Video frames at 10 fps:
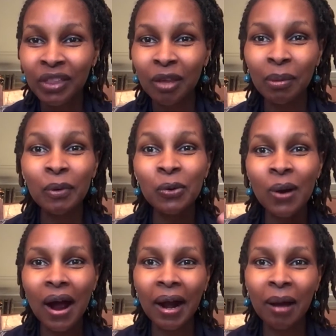the people
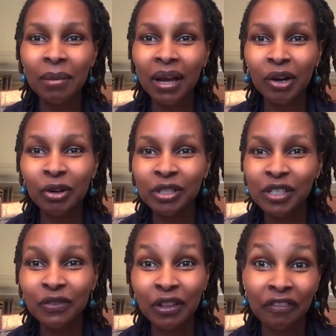who are coming across
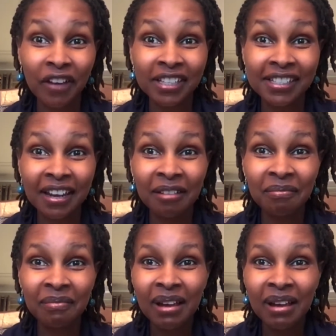it for the first time